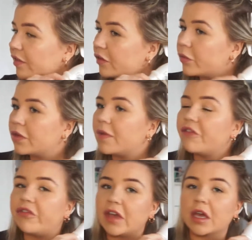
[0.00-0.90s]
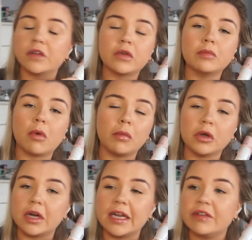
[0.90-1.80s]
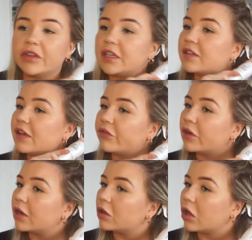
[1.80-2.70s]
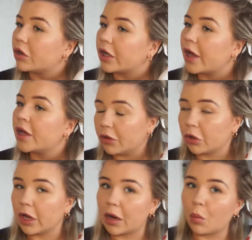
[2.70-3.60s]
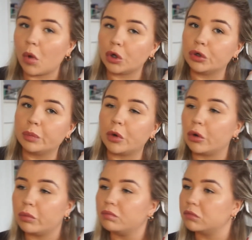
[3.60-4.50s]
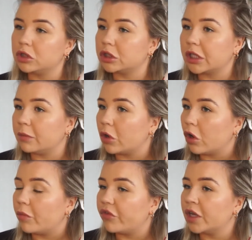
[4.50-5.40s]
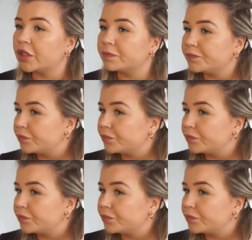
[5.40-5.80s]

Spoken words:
This one's a bit thicker, so I'm probably going to leave it to sit for a little longer on the curling wand, but we'll just keep going with it.